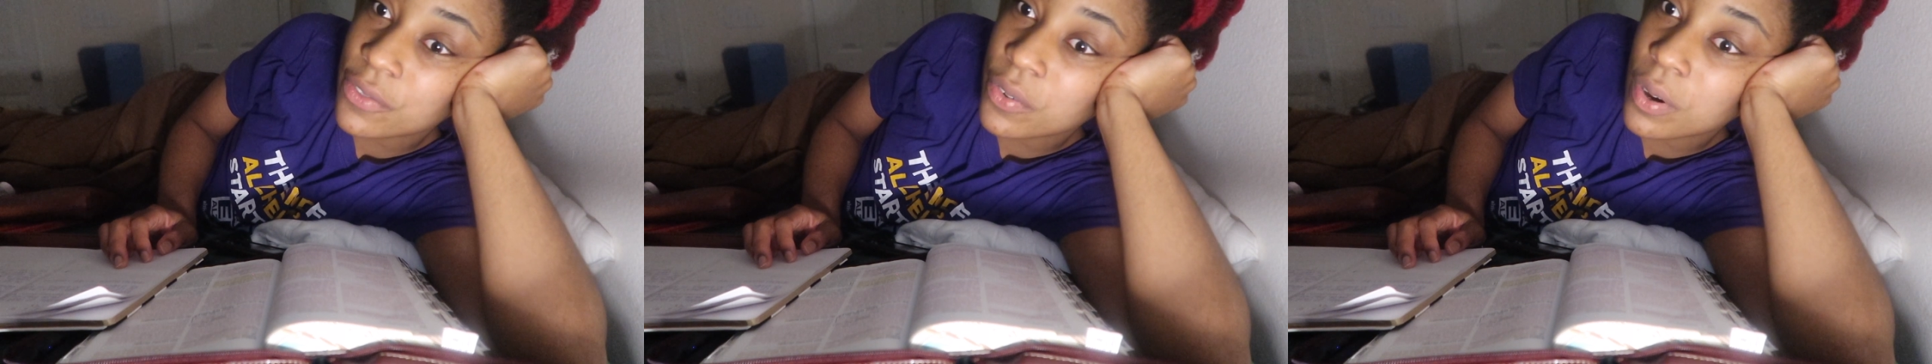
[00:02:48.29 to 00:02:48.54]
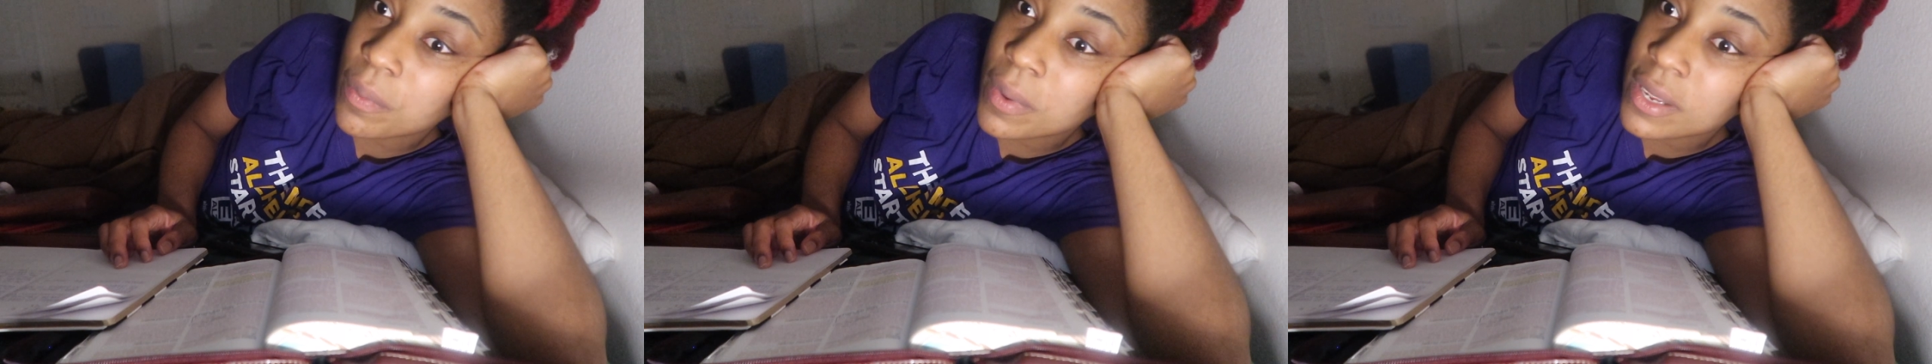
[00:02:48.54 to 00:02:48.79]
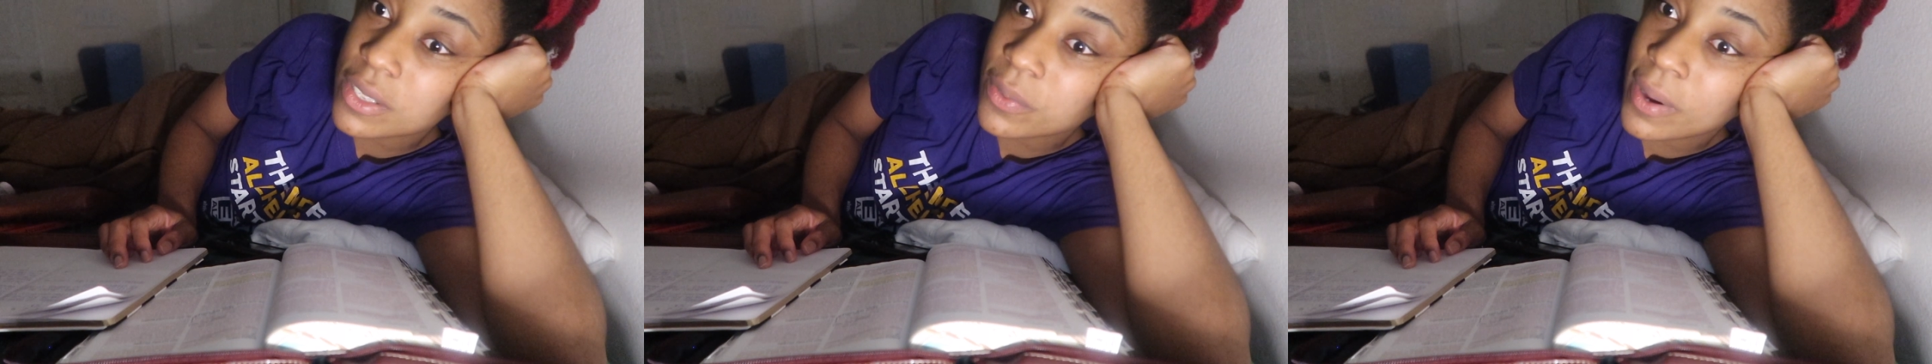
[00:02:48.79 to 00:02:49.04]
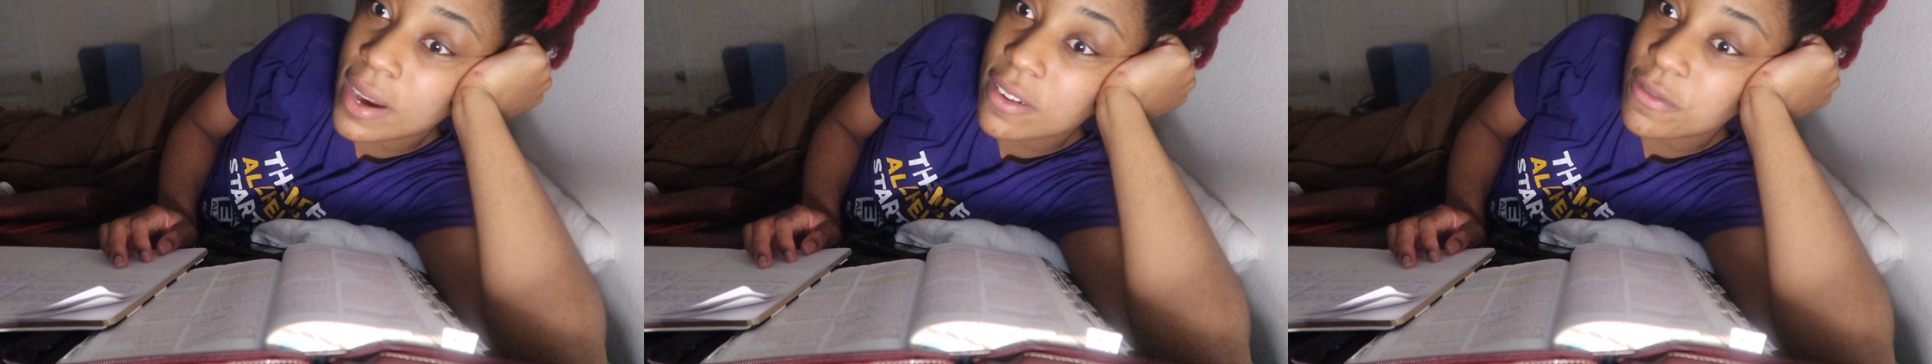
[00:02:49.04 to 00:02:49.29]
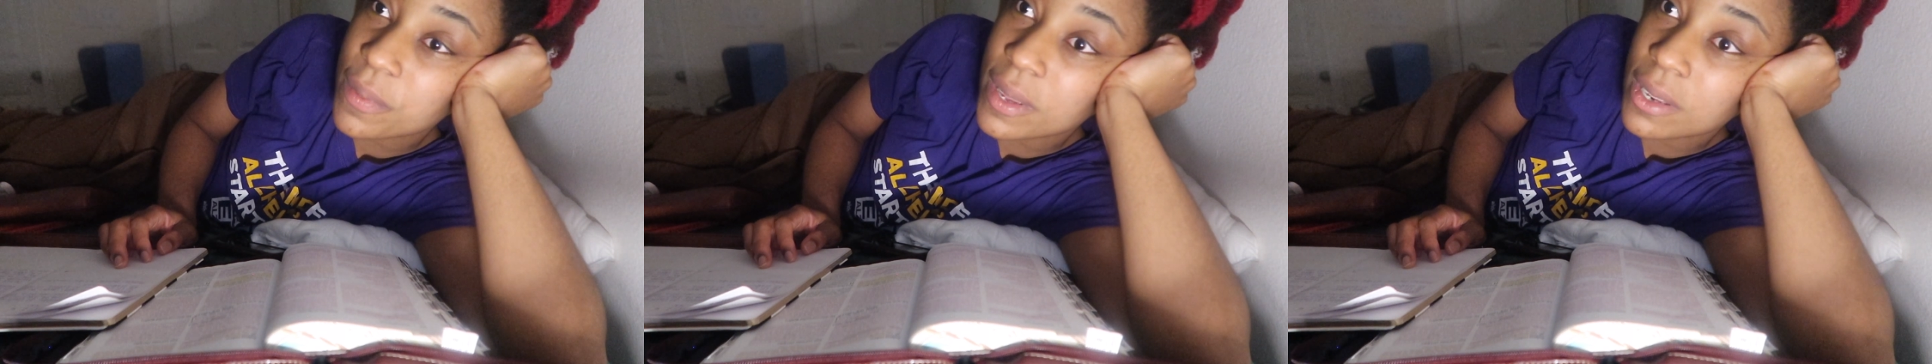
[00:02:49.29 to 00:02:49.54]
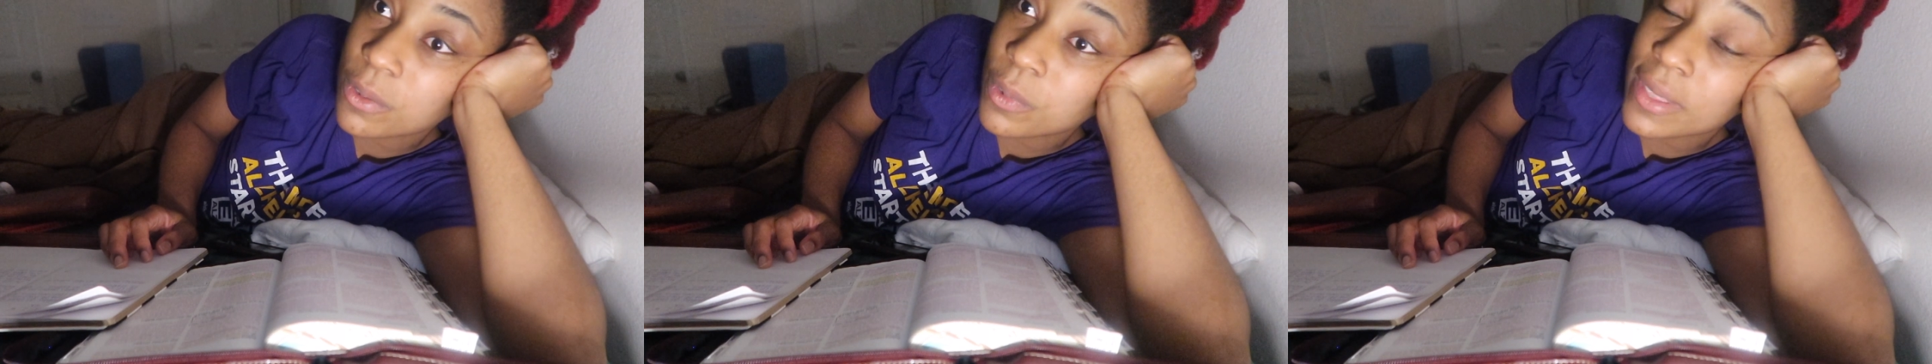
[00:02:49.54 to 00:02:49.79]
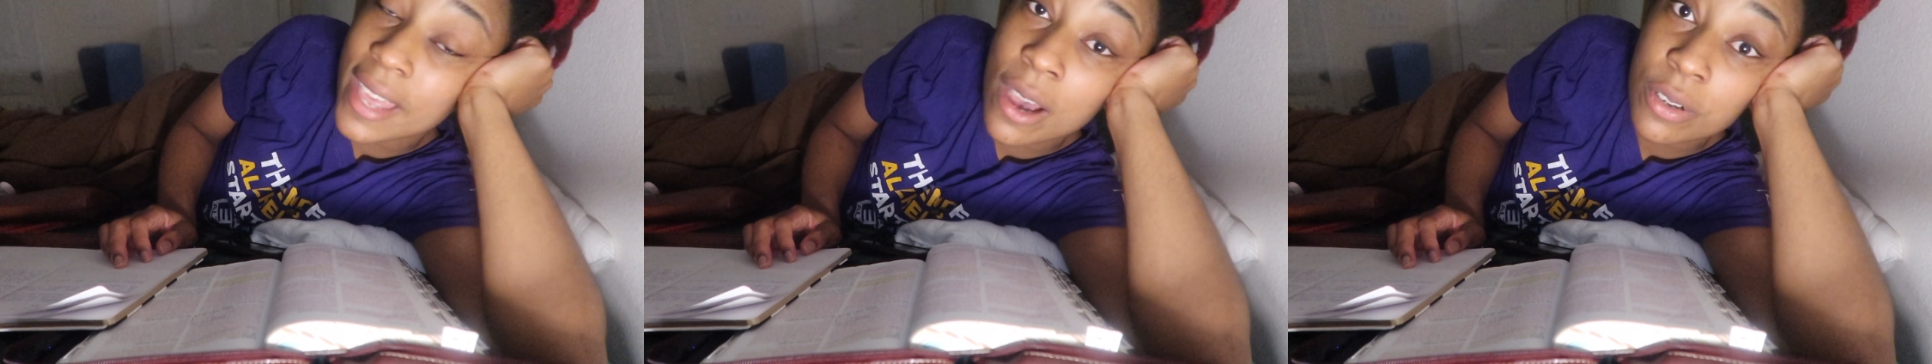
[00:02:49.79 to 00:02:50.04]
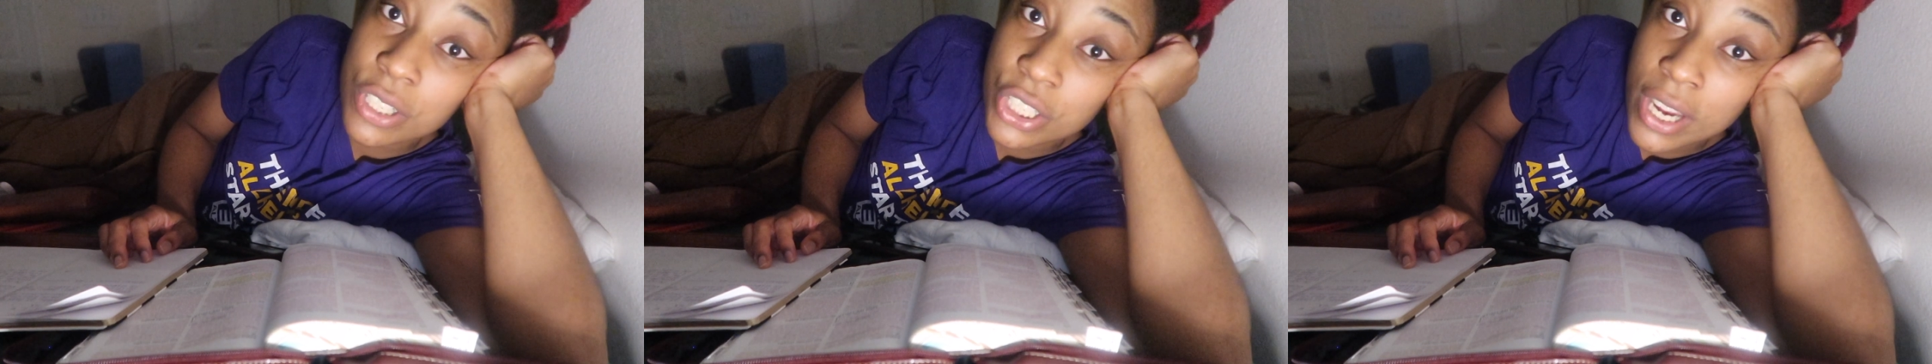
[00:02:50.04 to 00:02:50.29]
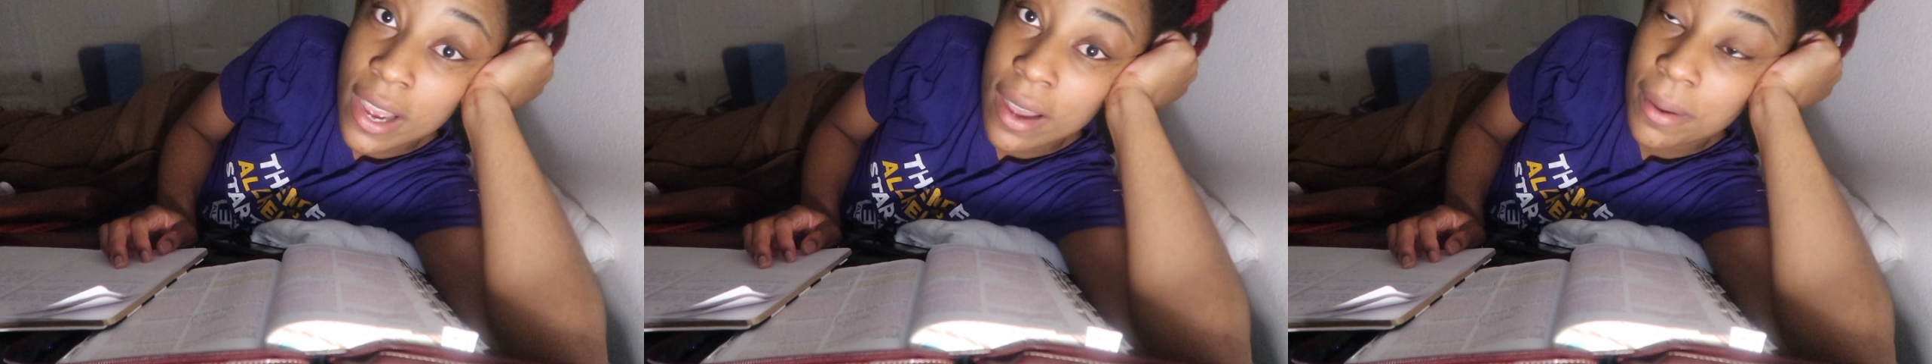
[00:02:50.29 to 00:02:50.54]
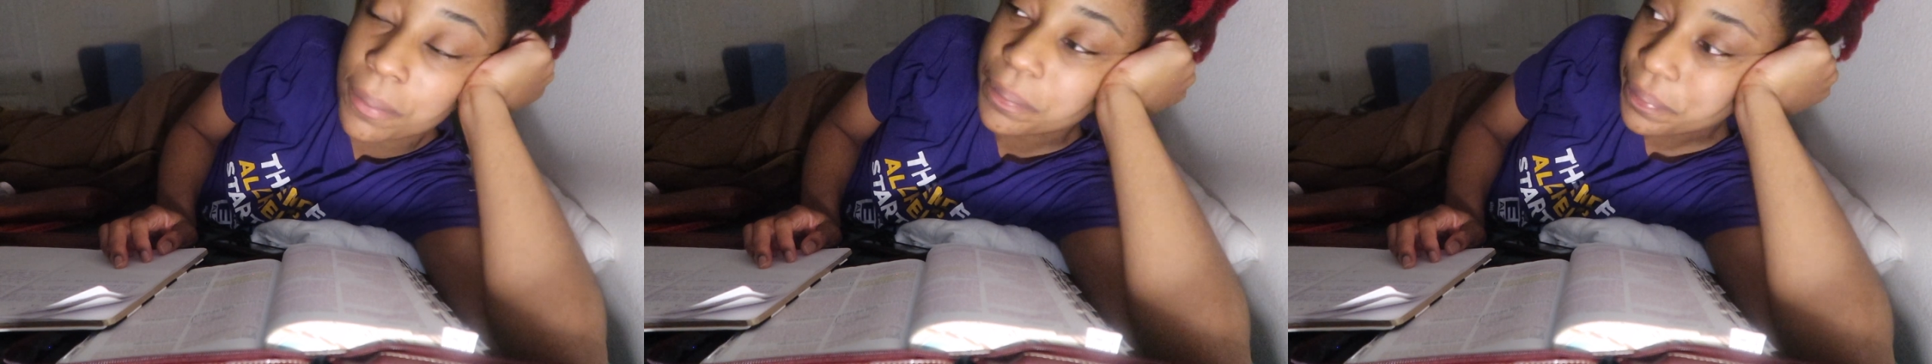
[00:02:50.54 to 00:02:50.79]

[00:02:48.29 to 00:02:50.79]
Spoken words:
4 months where I've been without a job